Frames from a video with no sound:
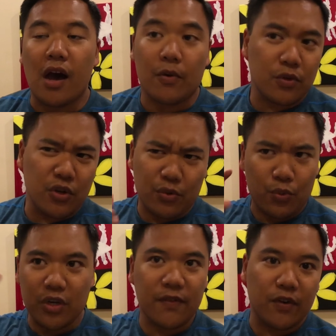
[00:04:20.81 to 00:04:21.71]
We took
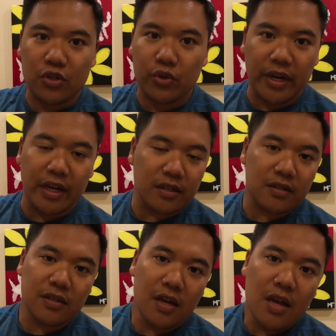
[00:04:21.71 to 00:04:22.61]
3 different
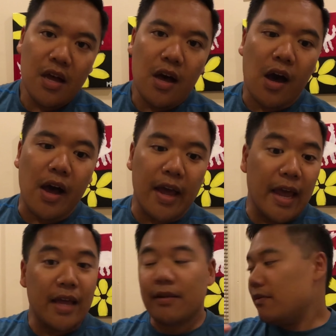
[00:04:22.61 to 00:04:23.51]
trains,
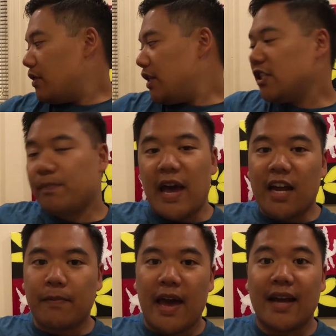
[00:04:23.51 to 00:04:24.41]
and this
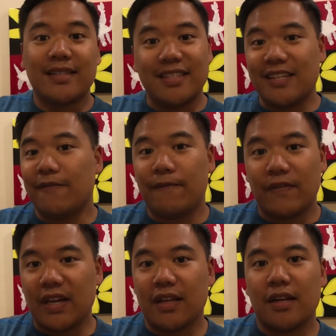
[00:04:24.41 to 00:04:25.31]
backpack did
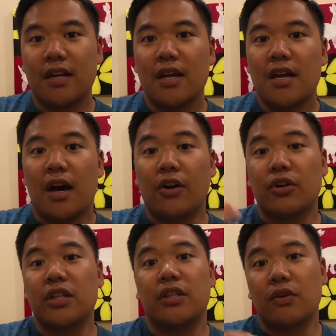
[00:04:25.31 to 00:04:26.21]
fit
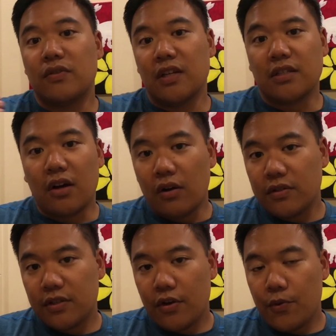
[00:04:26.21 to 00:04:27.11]
underneath those seats
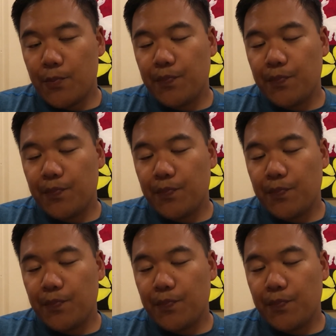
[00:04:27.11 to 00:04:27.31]
also,